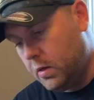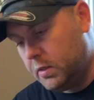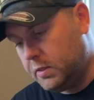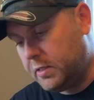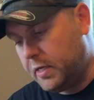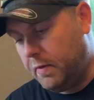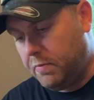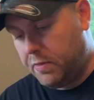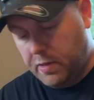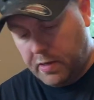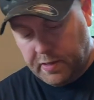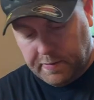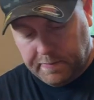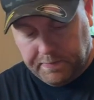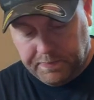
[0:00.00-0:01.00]
Same
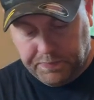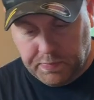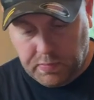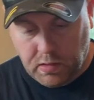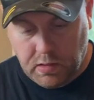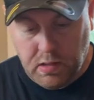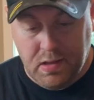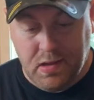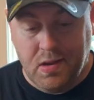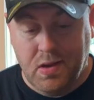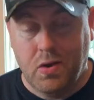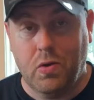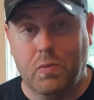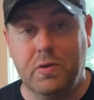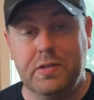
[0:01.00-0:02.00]
thing.
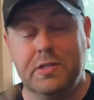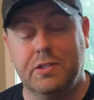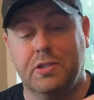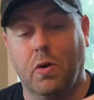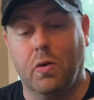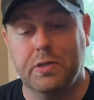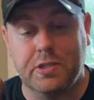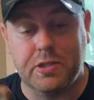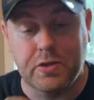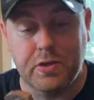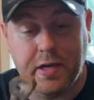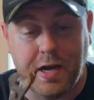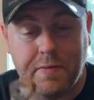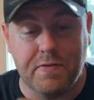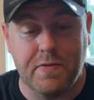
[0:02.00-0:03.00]
And with zoas too,
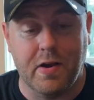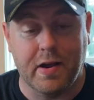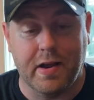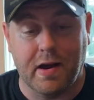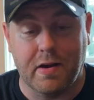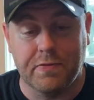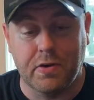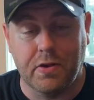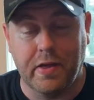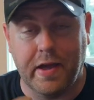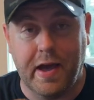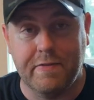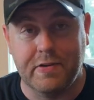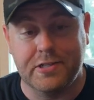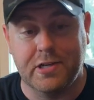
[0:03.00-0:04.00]
you gotta be very careful. They
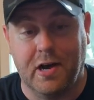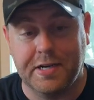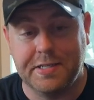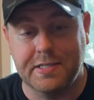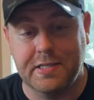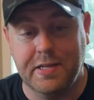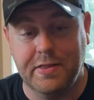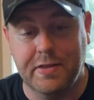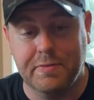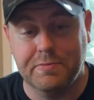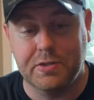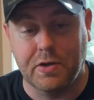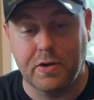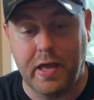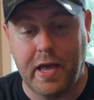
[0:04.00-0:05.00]
have a toxin in them.
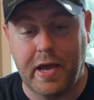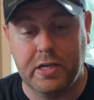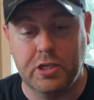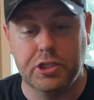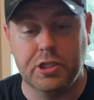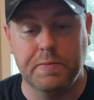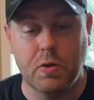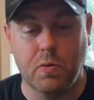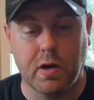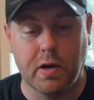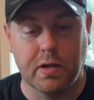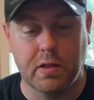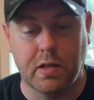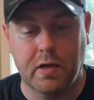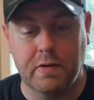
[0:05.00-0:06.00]
So yeah, you should be
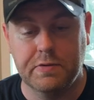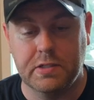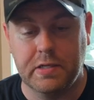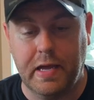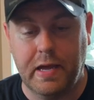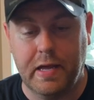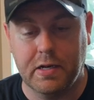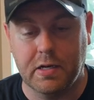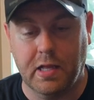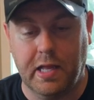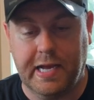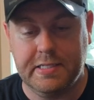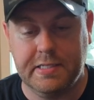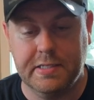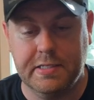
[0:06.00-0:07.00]
wearing gloves and
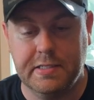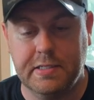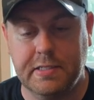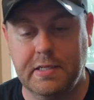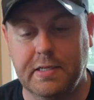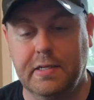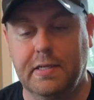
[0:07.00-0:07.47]
glasses.